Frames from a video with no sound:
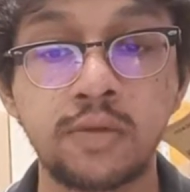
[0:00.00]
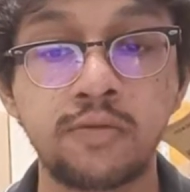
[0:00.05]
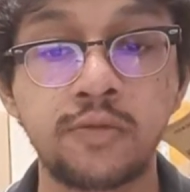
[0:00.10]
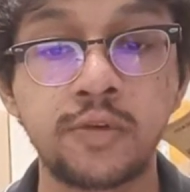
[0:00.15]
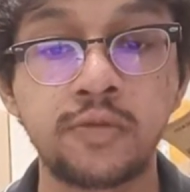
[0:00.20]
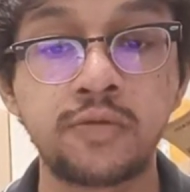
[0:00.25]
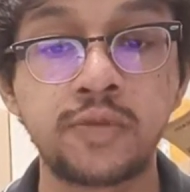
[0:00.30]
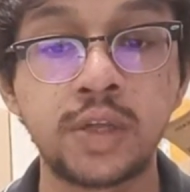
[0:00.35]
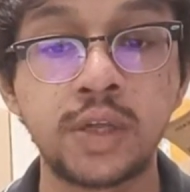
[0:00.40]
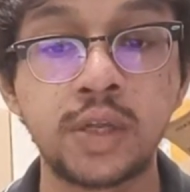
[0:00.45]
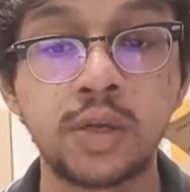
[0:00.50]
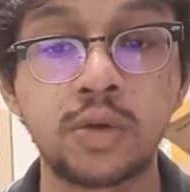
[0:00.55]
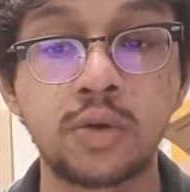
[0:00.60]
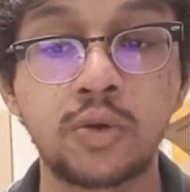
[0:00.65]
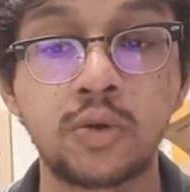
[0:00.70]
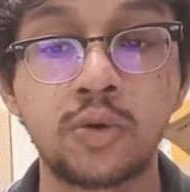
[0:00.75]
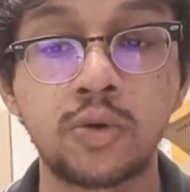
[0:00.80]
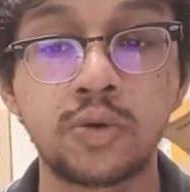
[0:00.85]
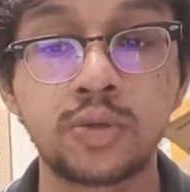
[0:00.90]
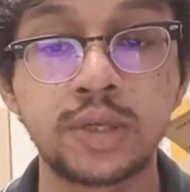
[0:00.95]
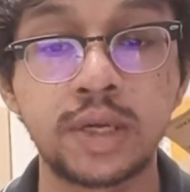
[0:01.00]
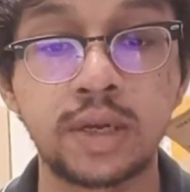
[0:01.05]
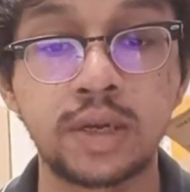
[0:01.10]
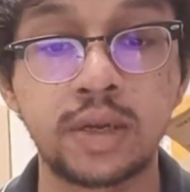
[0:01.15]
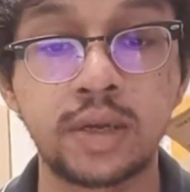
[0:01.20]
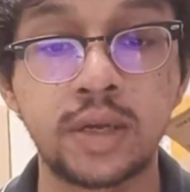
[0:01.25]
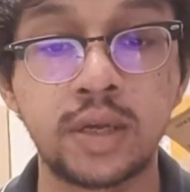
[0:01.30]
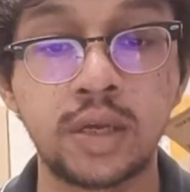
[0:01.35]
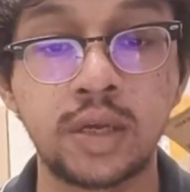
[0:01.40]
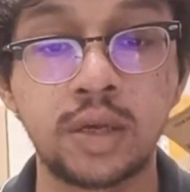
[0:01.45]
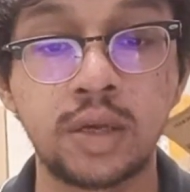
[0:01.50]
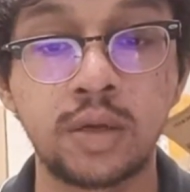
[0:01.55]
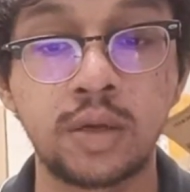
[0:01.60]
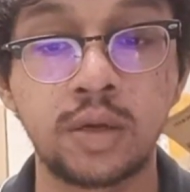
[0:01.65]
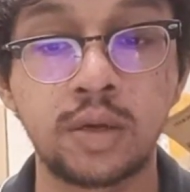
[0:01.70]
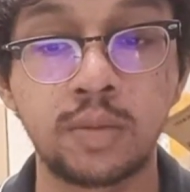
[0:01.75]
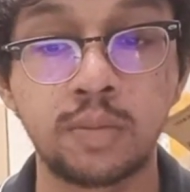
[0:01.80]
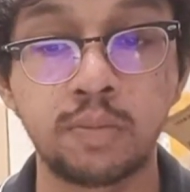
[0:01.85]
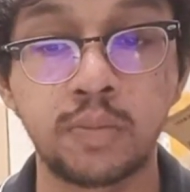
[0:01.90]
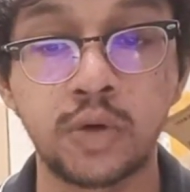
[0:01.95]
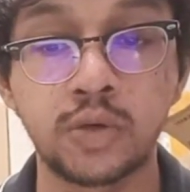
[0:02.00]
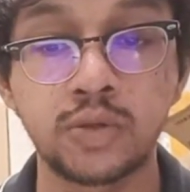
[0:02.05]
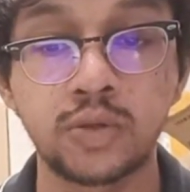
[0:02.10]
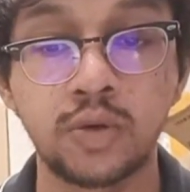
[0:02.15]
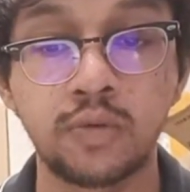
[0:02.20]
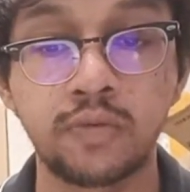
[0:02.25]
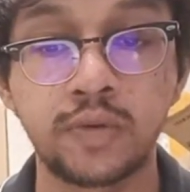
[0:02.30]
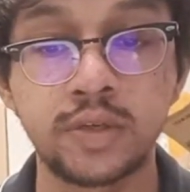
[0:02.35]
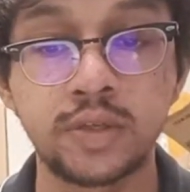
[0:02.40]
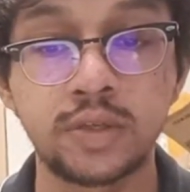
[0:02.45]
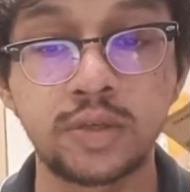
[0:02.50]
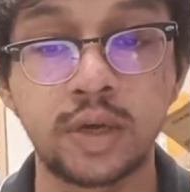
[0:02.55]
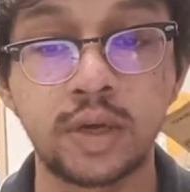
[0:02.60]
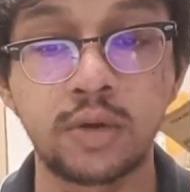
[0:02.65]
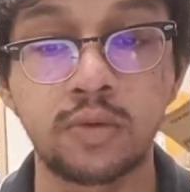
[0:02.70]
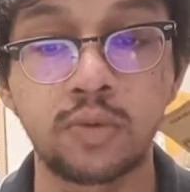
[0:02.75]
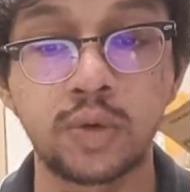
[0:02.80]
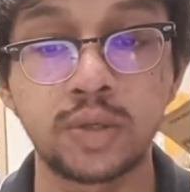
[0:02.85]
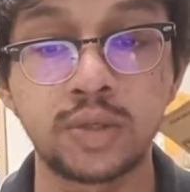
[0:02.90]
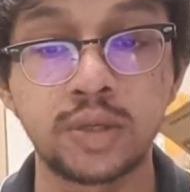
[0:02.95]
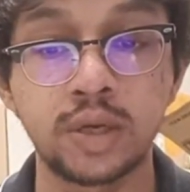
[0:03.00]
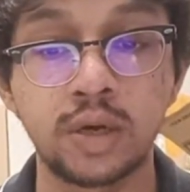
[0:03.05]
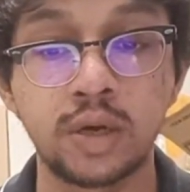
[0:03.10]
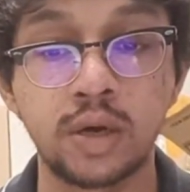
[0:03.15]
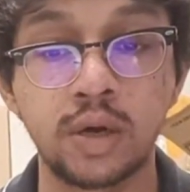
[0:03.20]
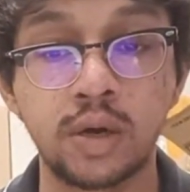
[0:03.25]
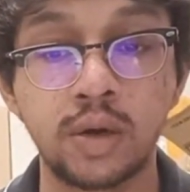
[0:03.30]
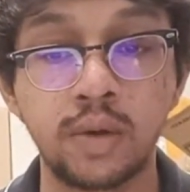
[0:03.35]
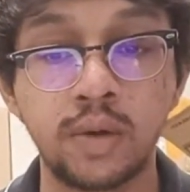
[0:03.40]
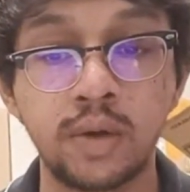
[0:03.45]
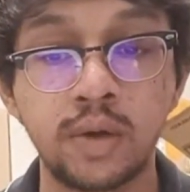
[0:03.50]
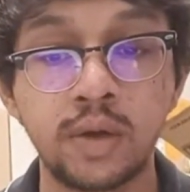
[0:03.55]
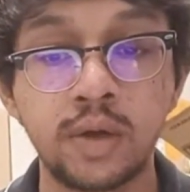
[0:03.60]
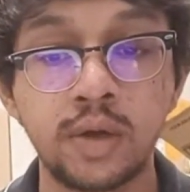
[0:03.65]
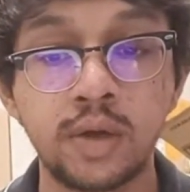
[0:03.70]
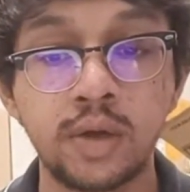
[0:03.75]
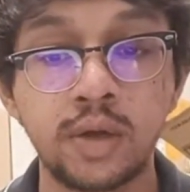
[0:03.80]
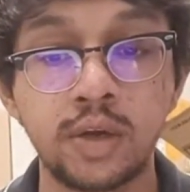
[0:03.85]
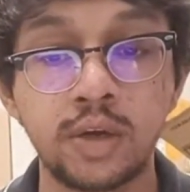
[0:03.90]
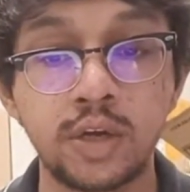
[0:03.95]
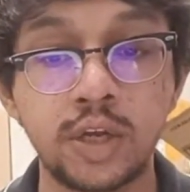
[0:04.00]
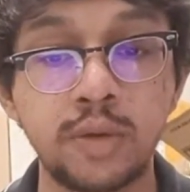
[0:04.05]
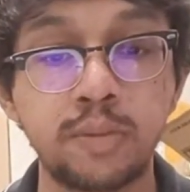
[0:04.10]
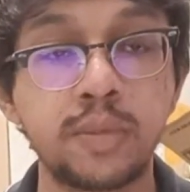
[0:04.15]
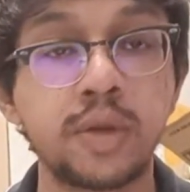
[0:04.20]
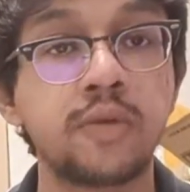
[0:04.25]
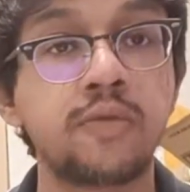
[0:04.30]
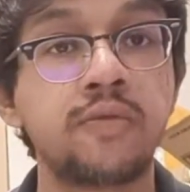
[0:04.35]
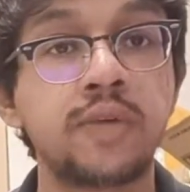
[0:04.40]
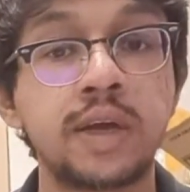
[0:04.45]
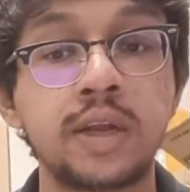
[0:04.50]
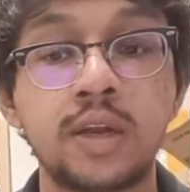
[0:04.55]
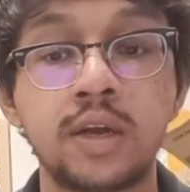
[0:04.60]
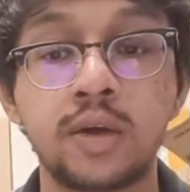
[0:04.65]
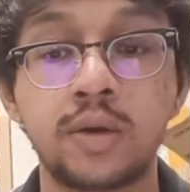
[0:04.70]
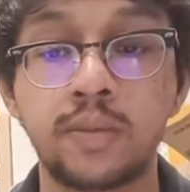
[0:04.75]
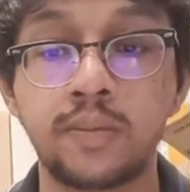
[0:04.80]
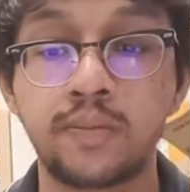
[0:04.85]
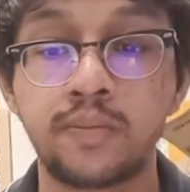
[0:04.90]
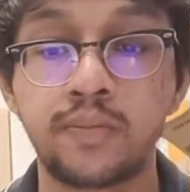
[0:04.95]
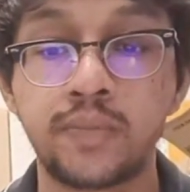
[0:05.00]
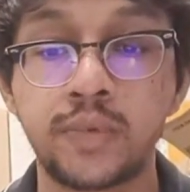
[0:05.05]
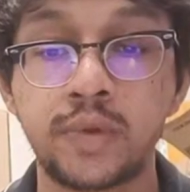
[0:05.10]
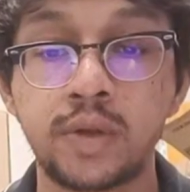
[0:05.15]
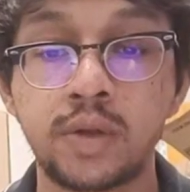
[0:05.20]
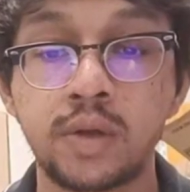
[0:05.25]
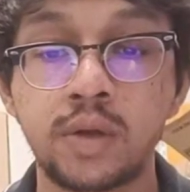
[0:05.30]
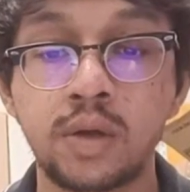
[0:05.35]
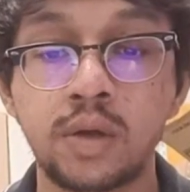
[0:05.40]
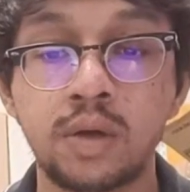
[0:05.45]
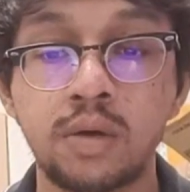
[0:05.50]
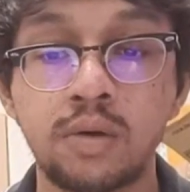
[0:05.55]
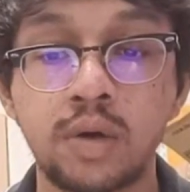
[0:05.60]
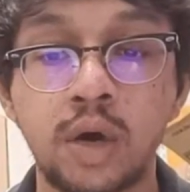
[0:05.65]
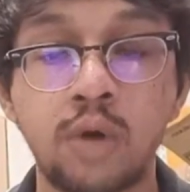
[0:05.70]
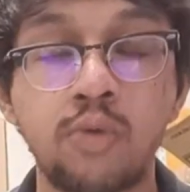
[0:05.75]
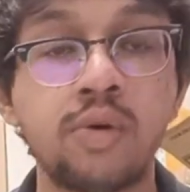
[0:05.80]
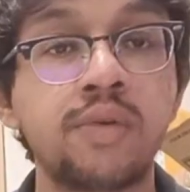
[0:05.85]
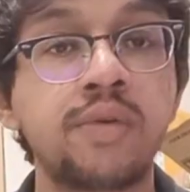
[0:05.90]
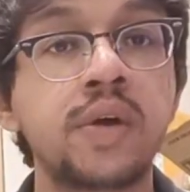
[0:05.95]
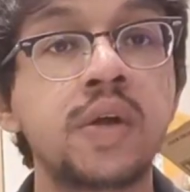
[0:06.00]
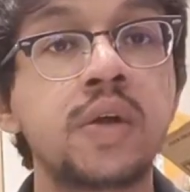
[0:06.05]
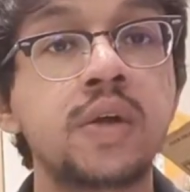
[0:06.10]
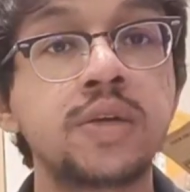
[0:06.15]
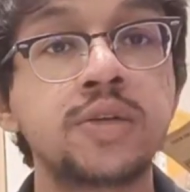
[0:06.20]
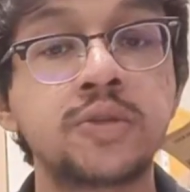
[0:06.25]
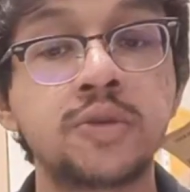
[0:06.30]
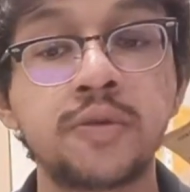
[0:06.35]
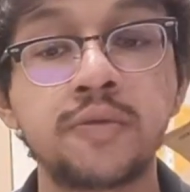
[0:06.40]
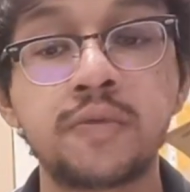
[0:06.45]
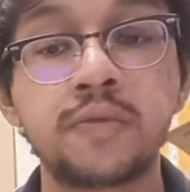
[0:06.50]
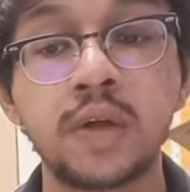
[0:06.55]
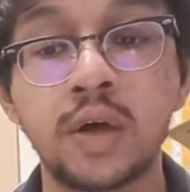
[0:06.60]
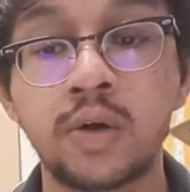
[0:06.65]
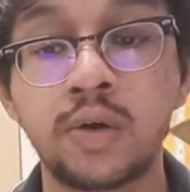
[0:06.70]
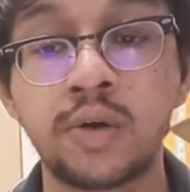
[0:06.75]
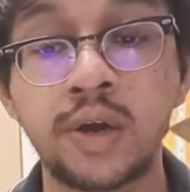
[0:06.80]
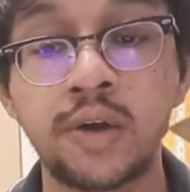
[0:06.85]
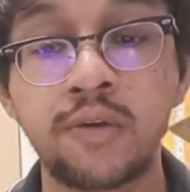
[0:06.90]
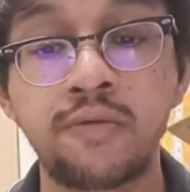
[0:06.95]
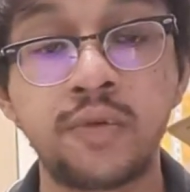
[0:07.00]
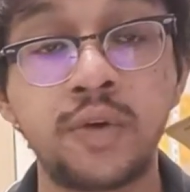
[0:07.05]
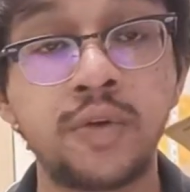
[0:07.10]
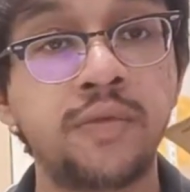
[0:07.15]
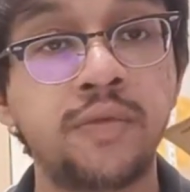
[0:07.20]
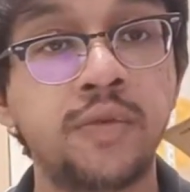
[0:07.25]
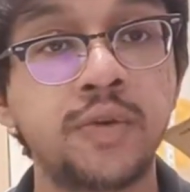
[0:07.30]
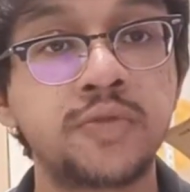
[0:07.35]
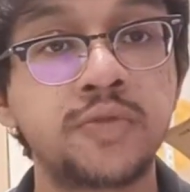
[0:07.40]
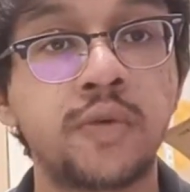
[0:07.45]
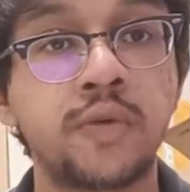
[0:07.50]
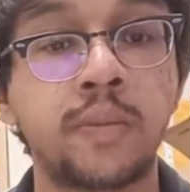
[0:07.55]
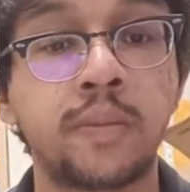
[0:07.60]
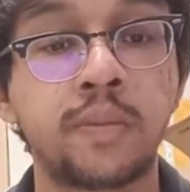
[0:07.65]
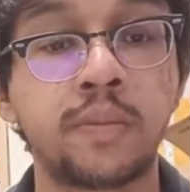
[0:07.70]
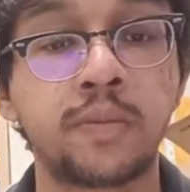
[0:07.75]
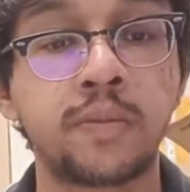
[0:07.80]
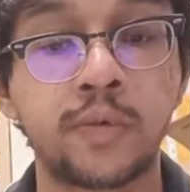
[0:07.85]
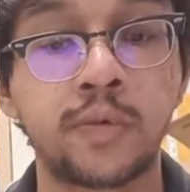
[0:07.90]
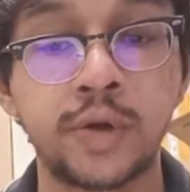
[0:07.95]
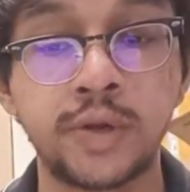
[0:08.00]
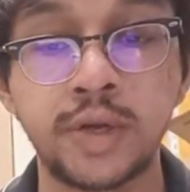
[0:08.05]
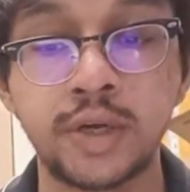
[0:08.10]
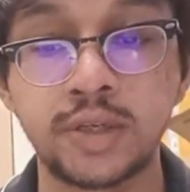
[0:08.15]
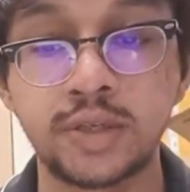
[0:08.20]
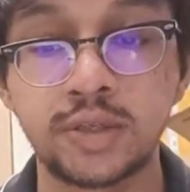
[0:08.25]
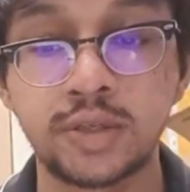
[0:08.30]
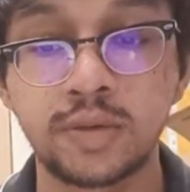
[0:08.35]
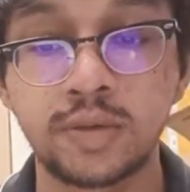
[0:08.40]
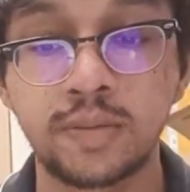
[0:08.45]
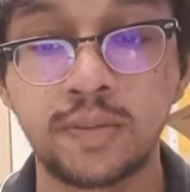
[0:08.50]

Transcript: 15 crores at the box office and was deemed a failure. However, it received rave reviews from critics.